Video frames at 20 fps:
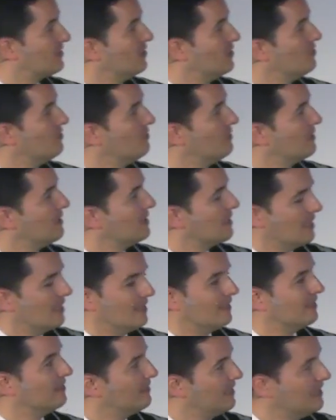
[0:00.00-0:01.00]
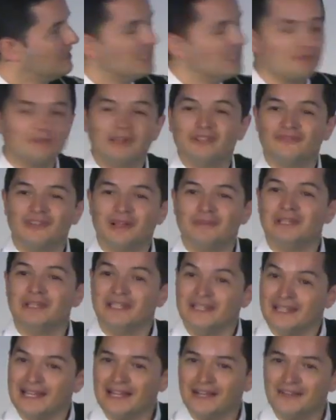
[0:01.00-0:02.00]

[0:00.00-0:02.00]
So this is my family